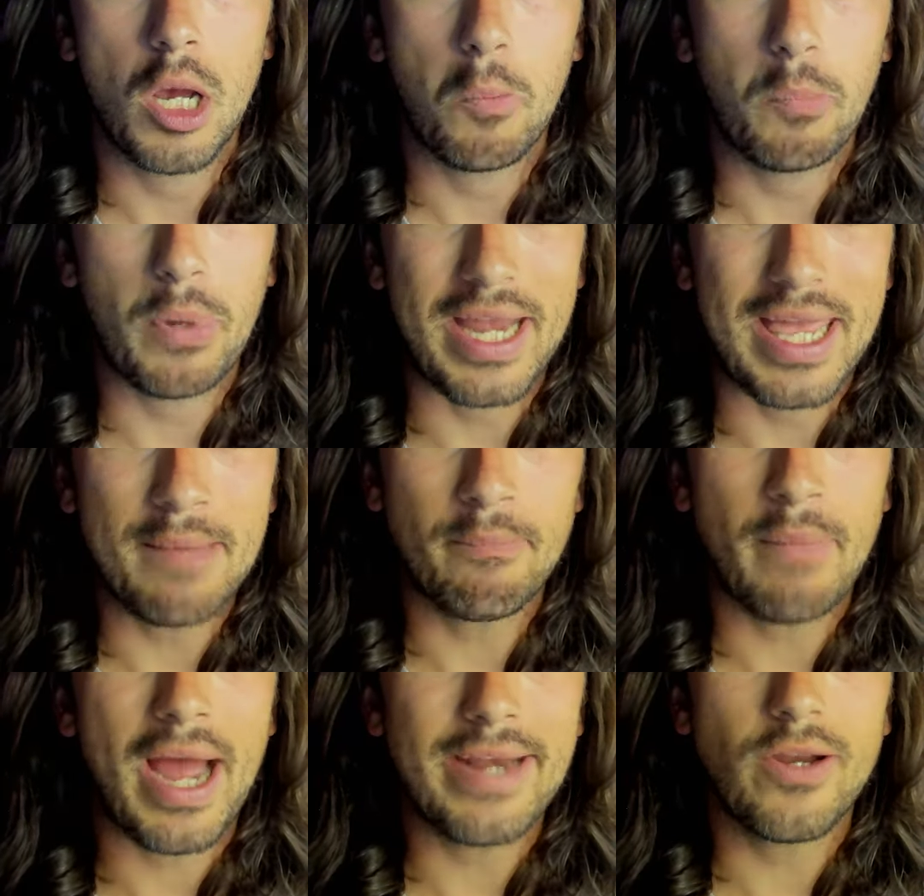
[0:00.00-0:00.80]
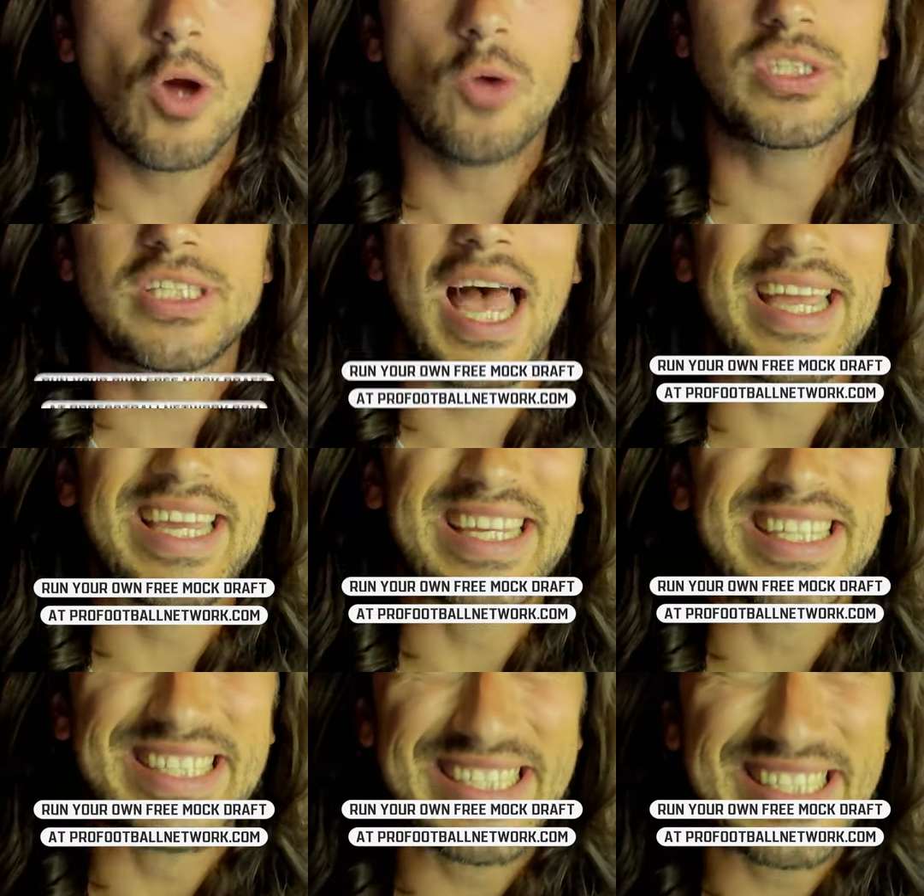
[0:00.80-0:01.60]
but in my notes, I
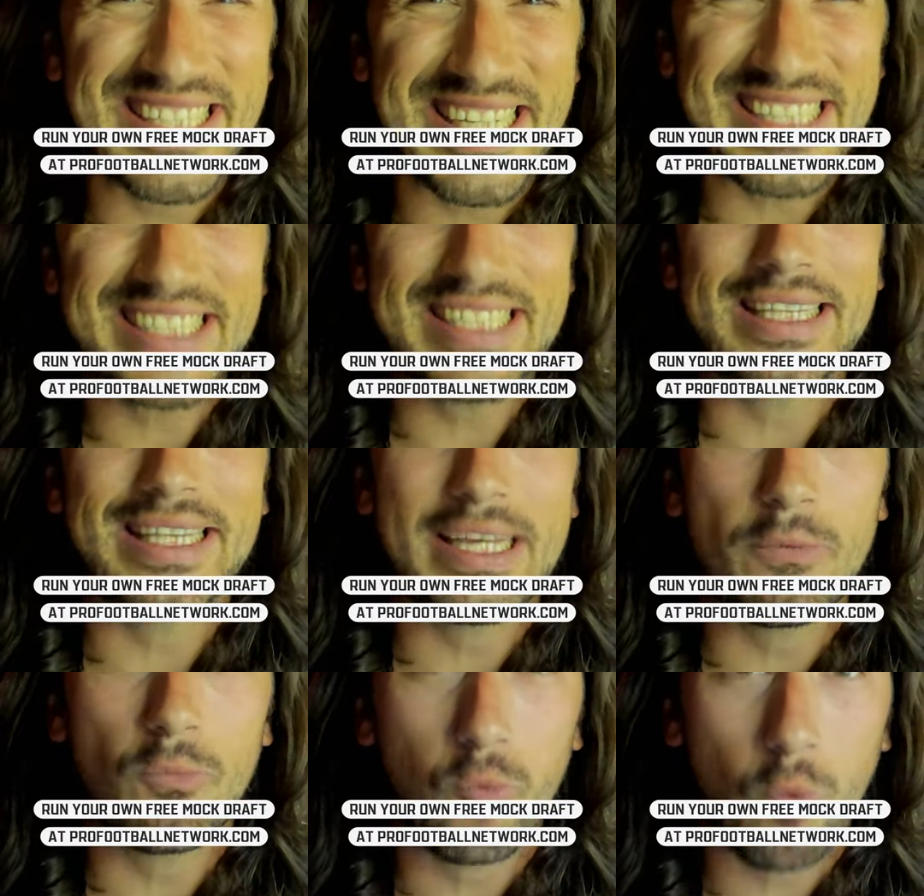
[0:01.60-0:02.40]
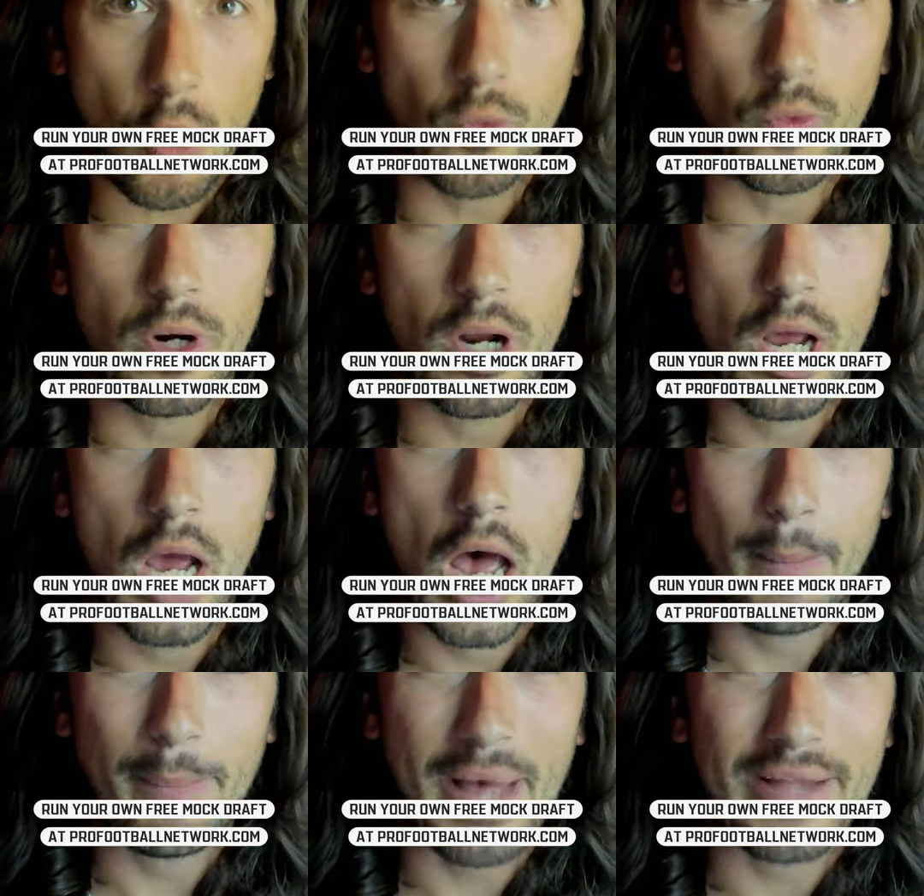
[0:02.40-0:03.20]
consistently wrote
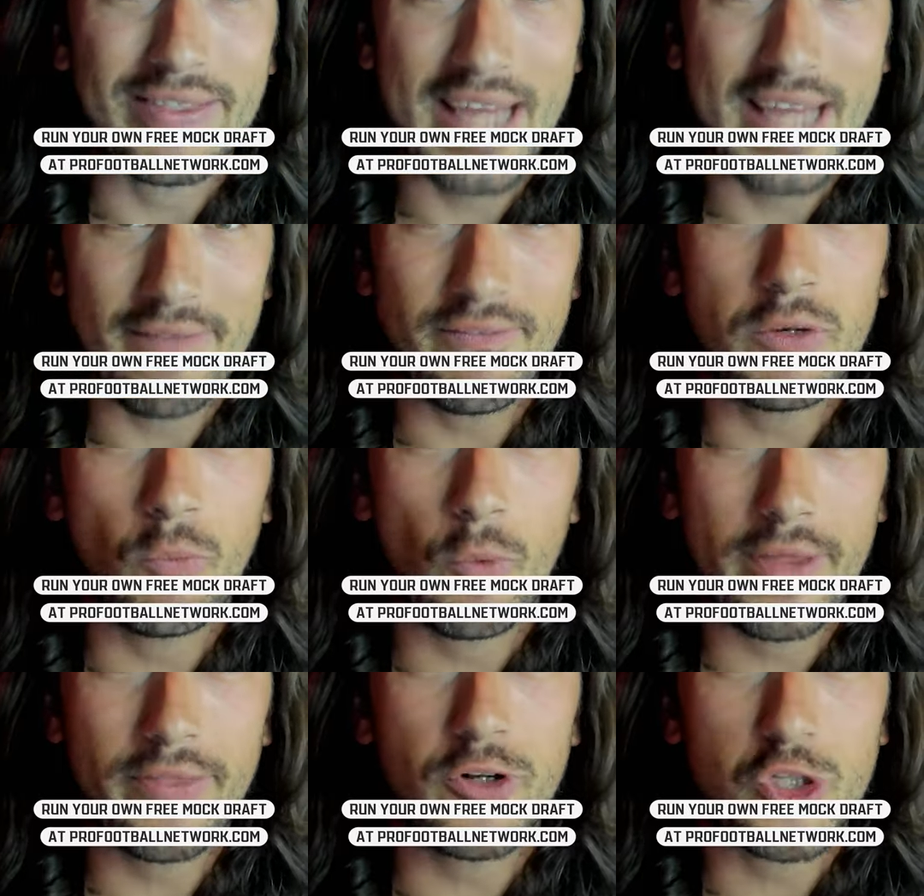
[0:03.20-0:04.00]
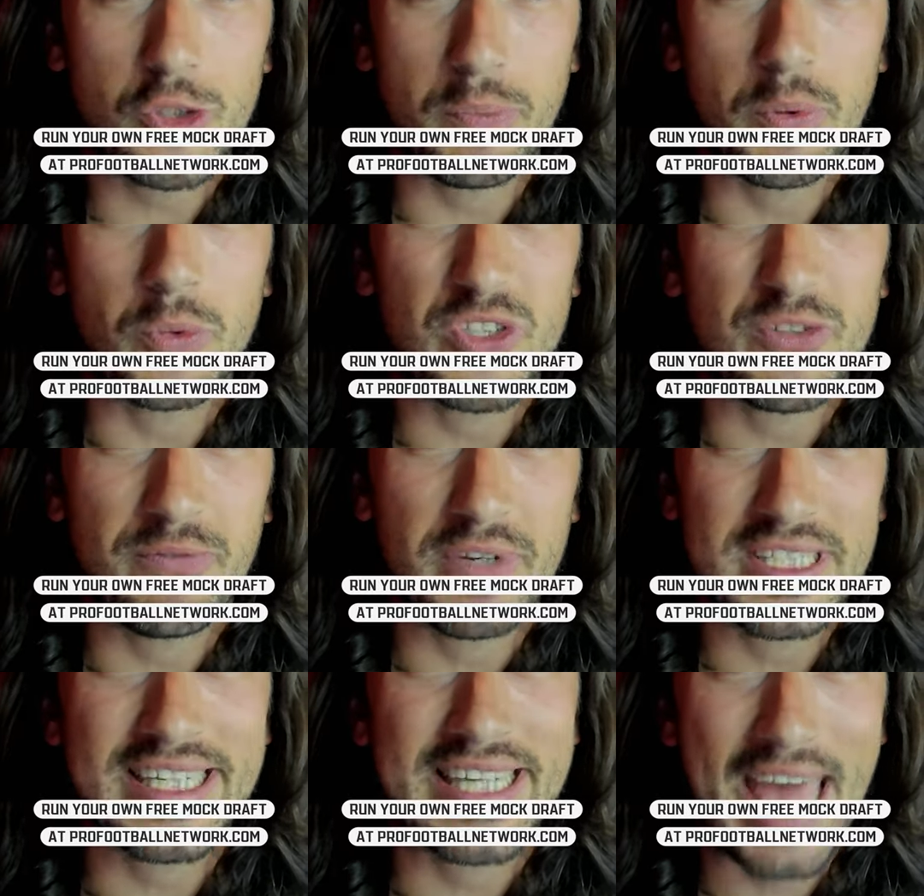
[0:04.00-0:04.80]
about Devon Witherspoon's
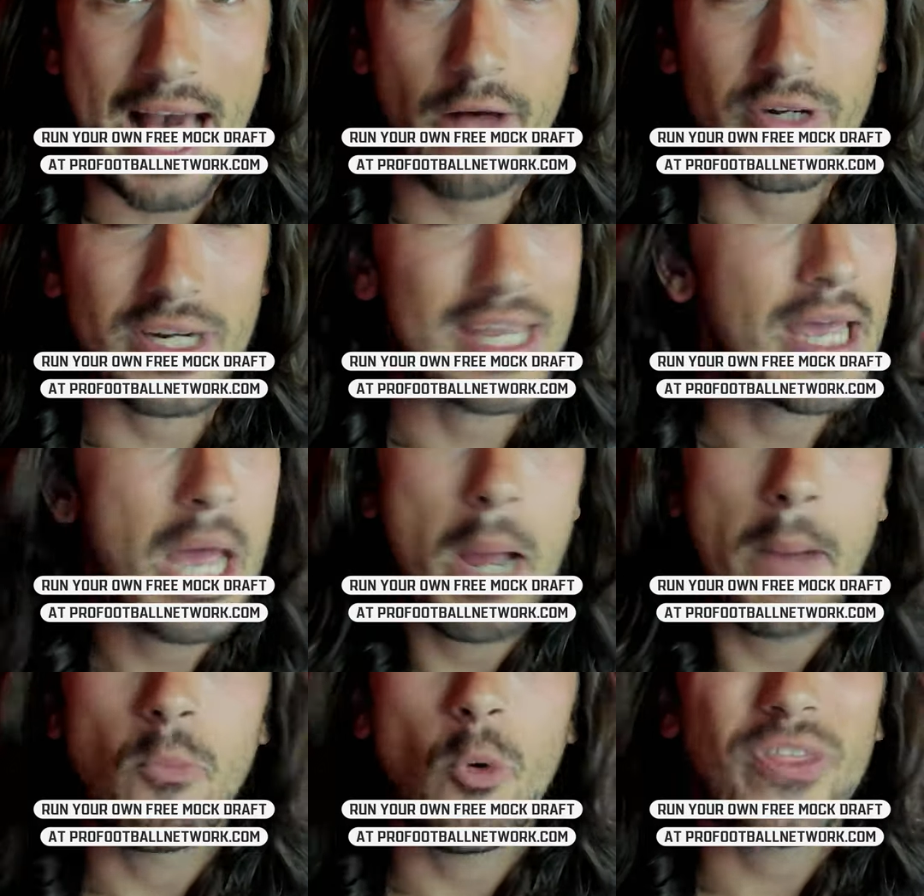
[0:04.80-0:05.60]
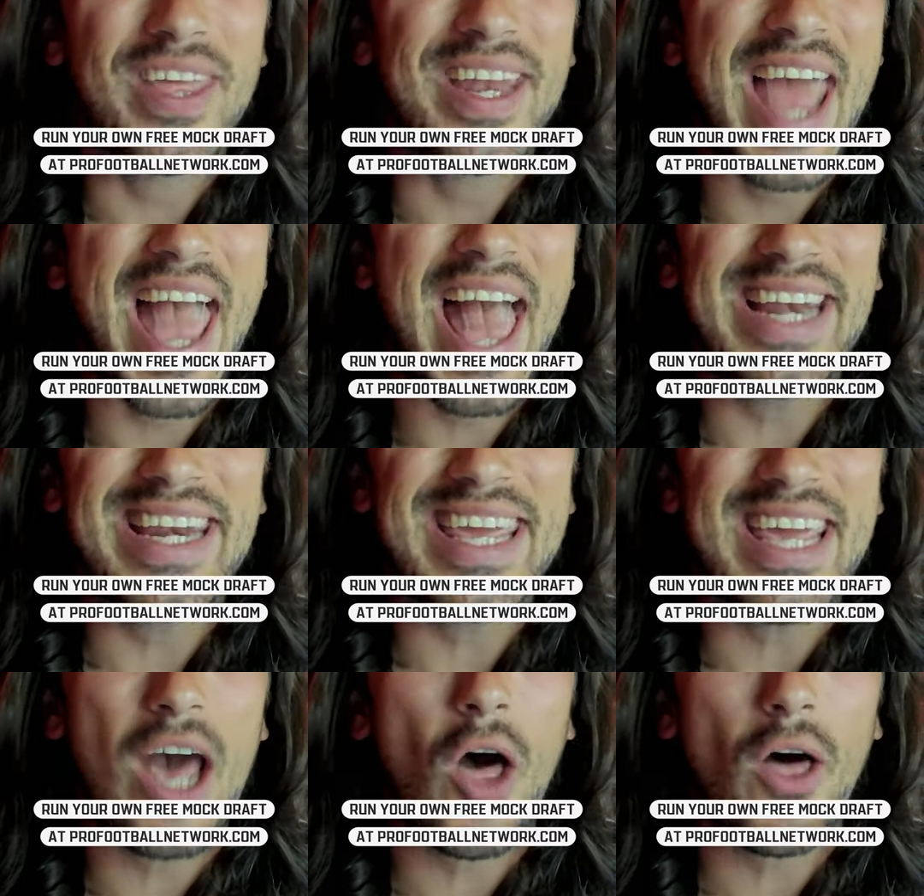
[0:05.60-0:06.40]
physicality more than any
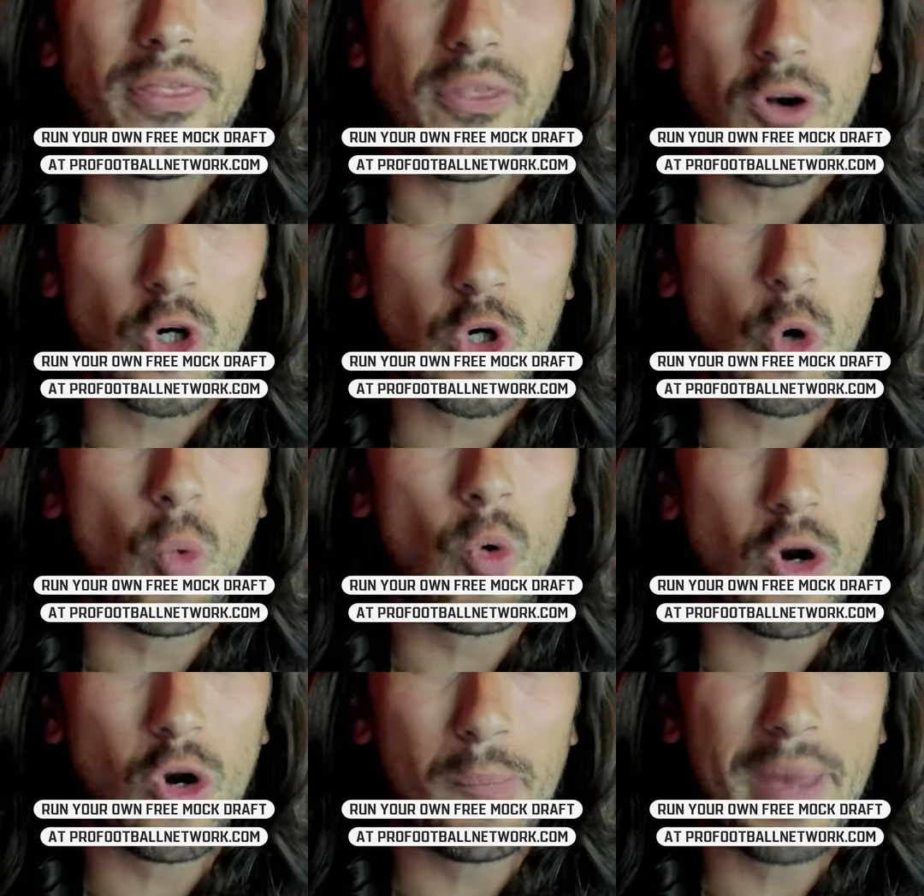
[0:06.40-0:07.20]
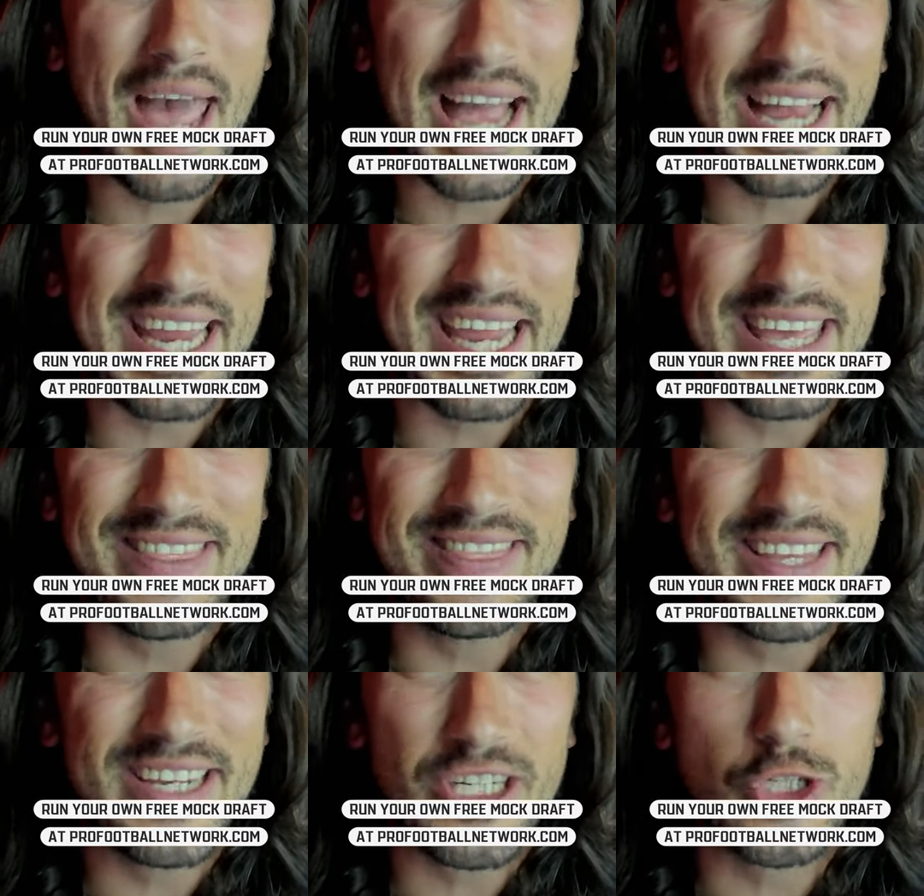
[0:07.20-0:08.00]
other cornerback in
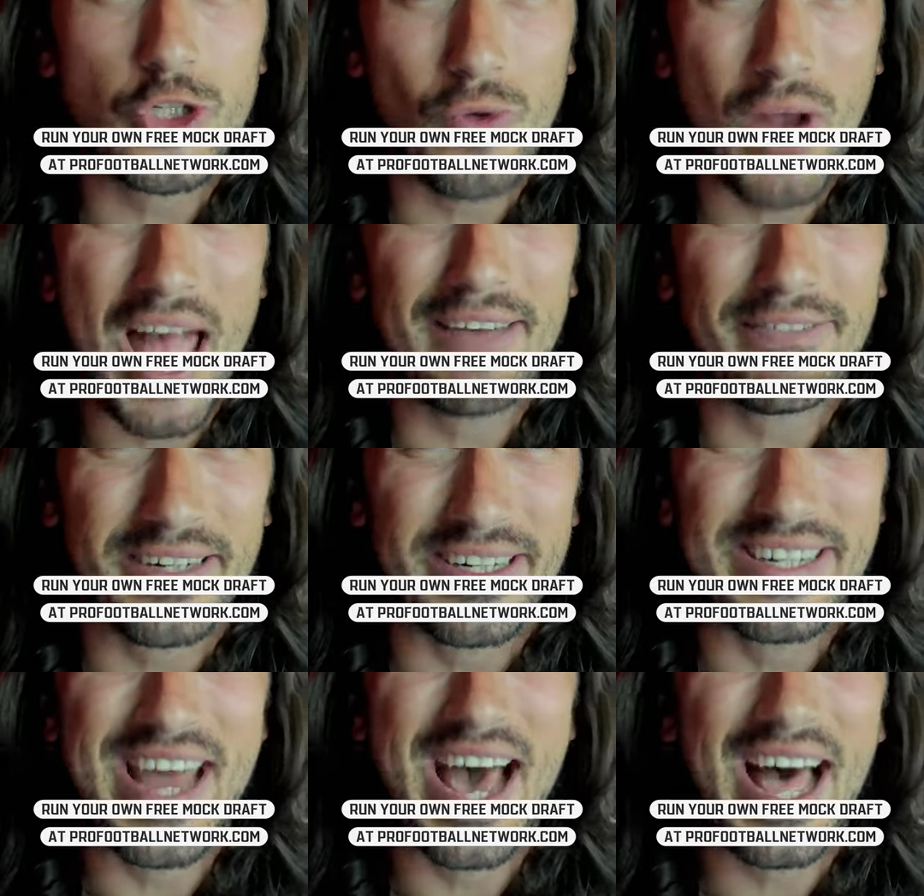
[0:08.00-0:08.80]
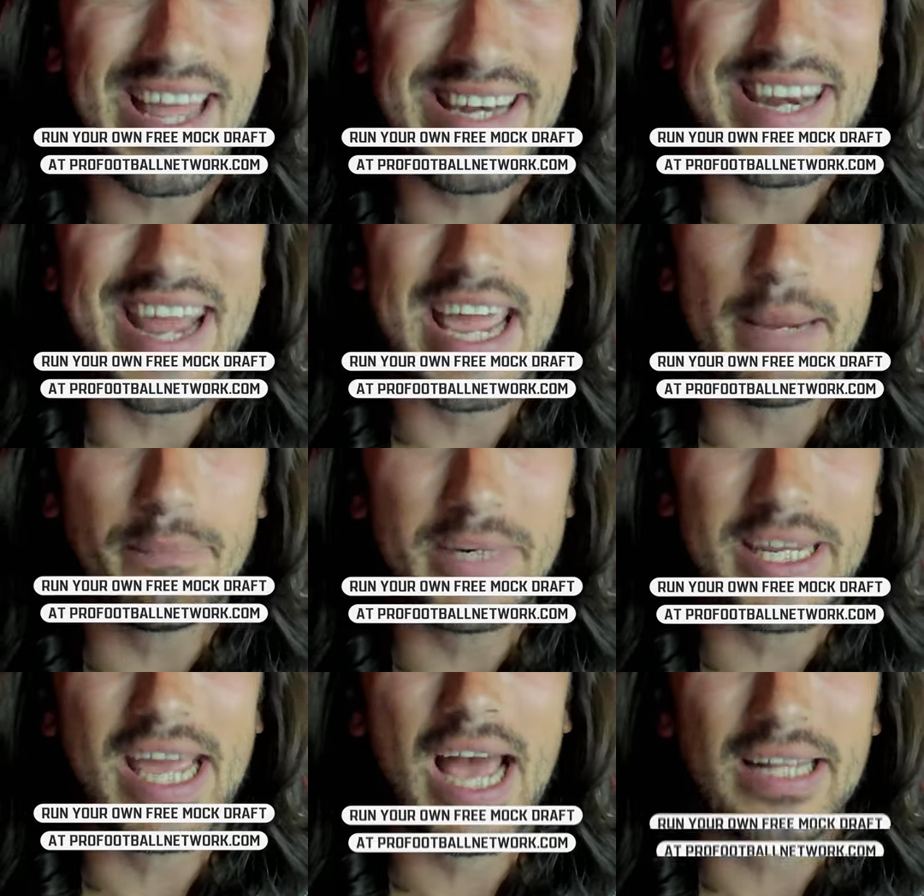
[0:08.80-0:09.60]
this draft, not named
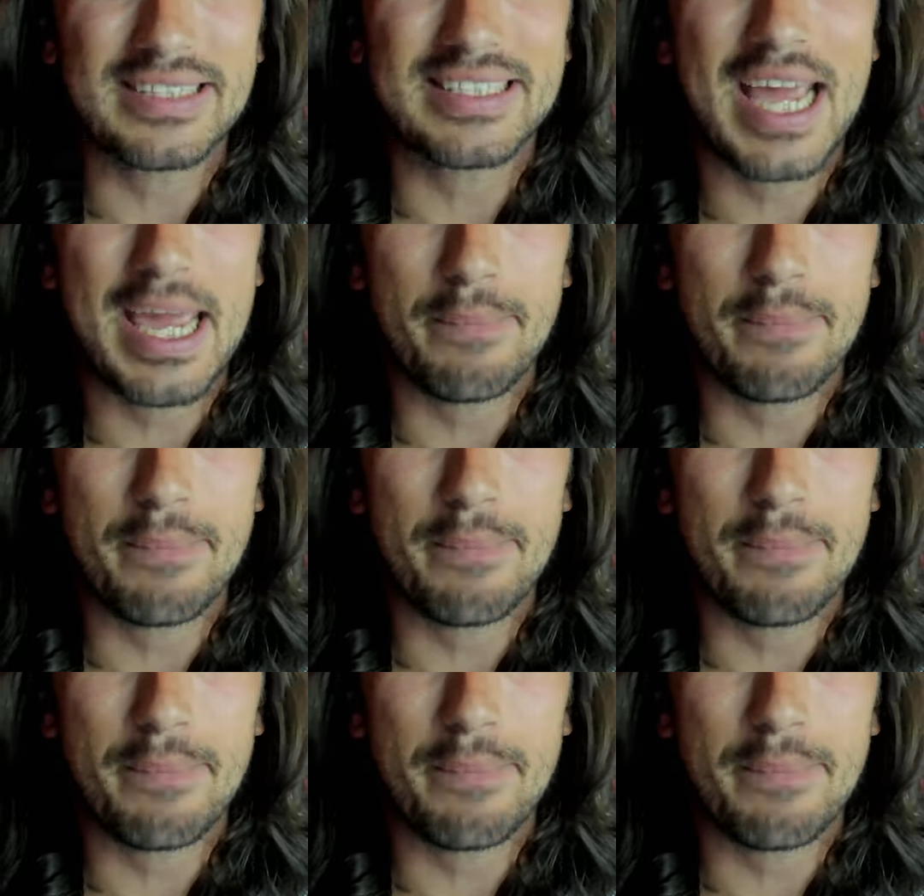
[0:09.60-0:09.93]
Deontae